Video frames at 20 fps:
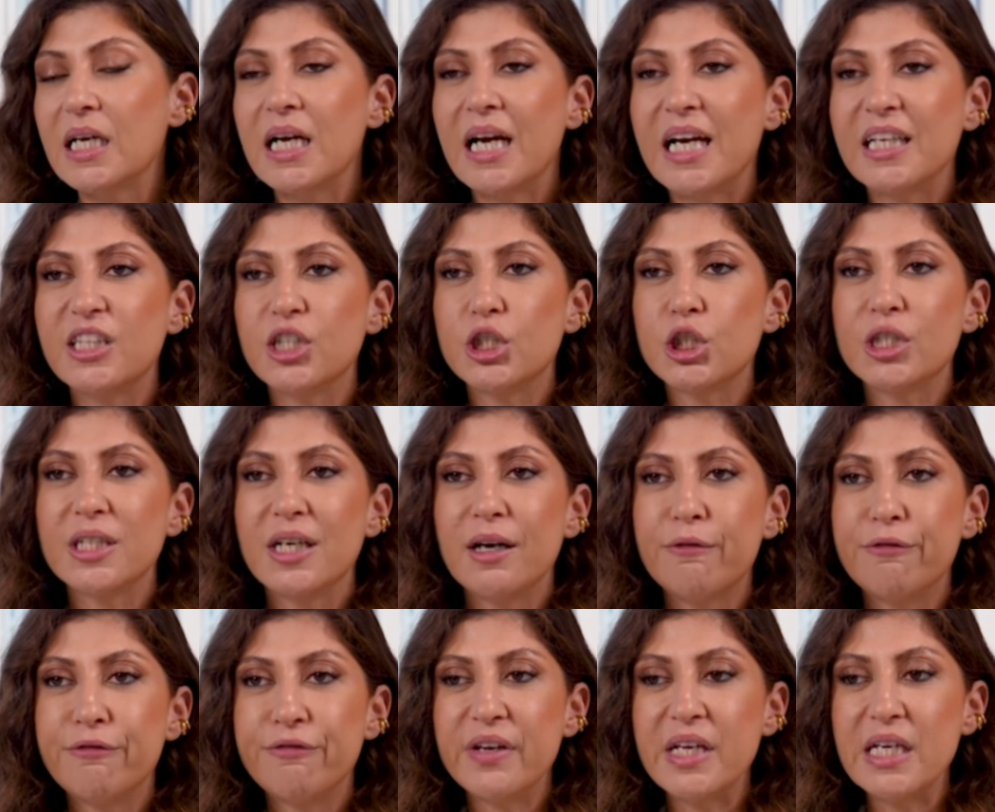additional
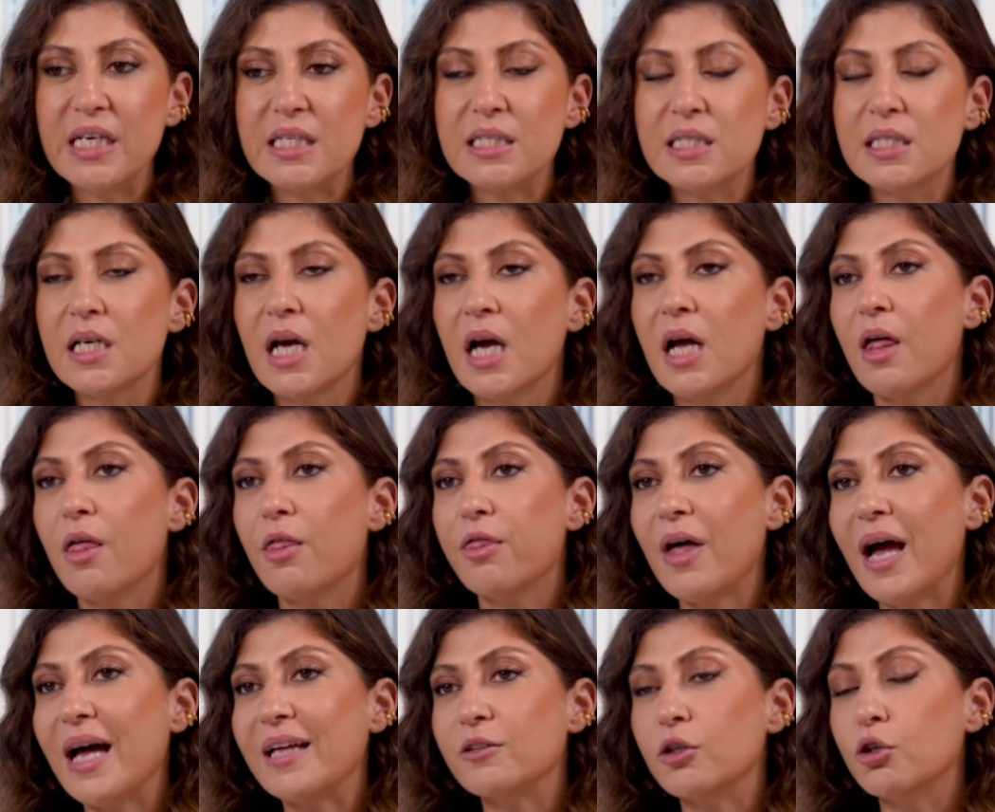fees
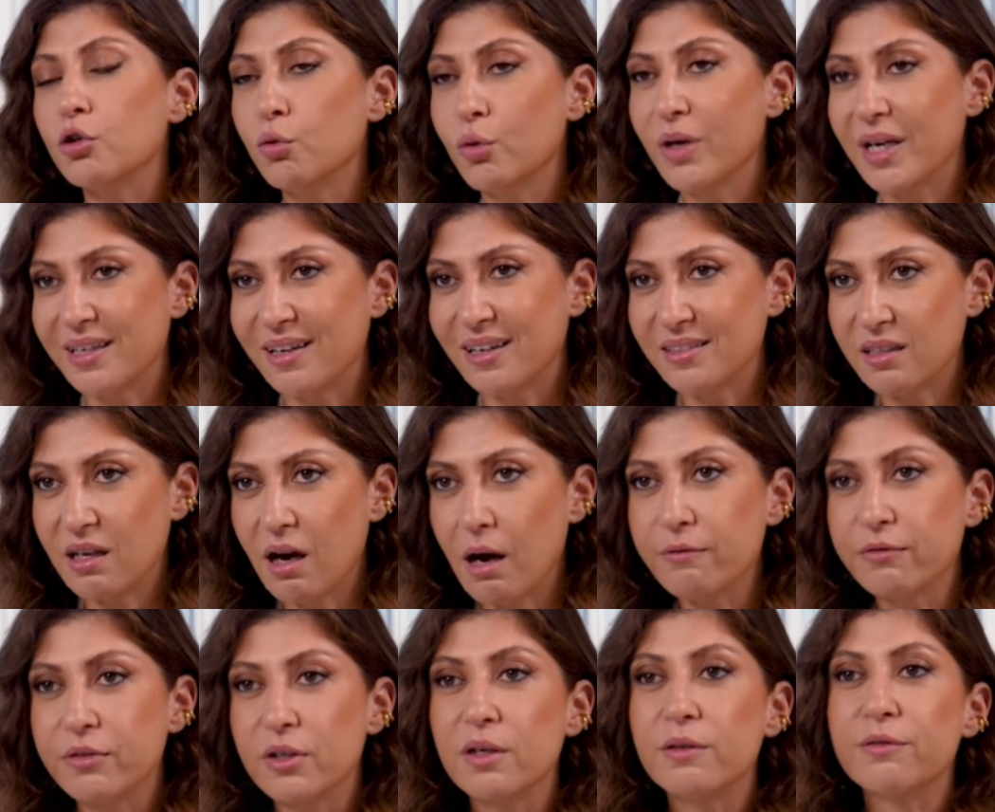that you cannot
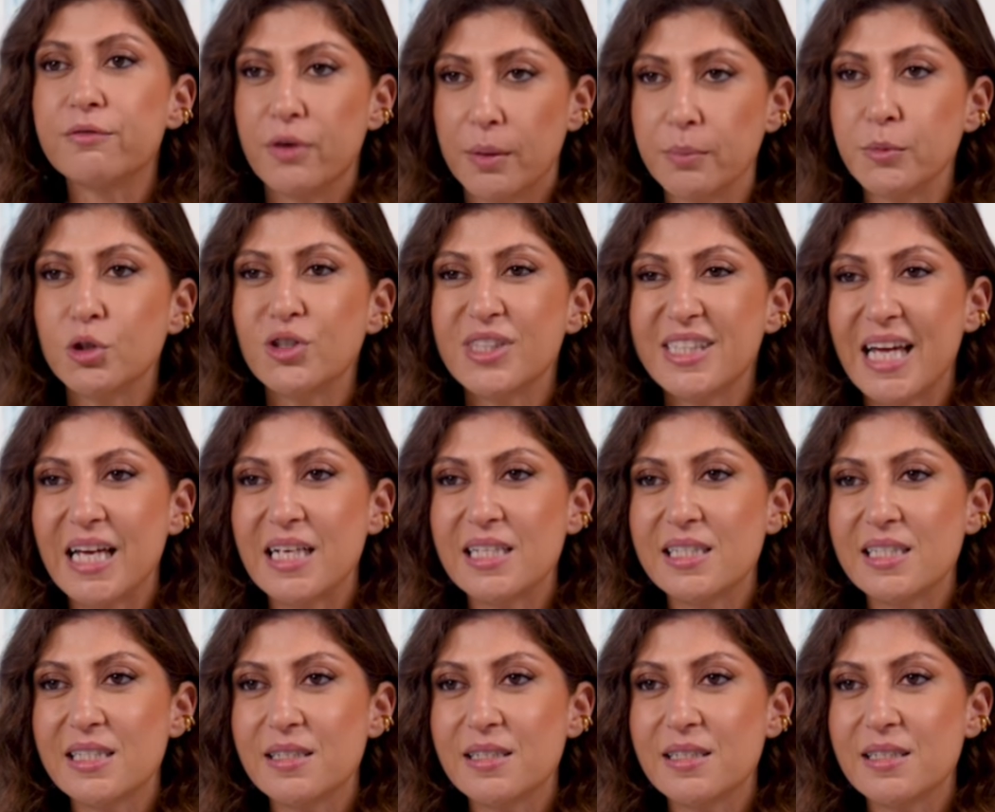cover from your sales.